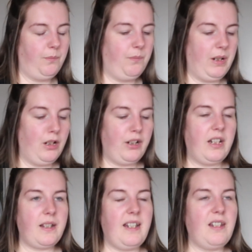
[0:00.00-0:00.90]
been
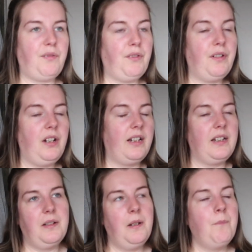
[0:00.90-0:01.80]
looking at these for
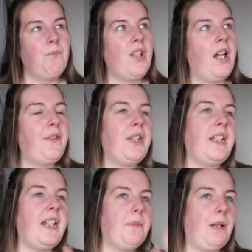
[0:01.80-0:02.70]
like, I think
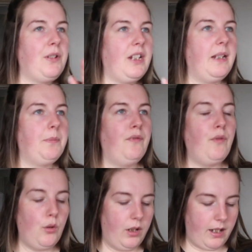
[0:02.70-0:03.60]
they came out the year
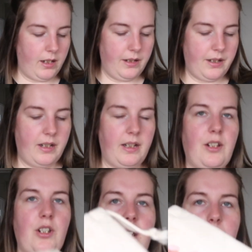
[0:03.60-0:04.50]
before last, and
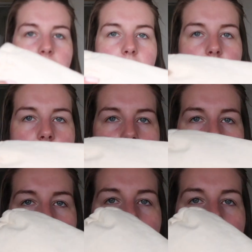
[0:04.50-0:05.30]
they just come in a nice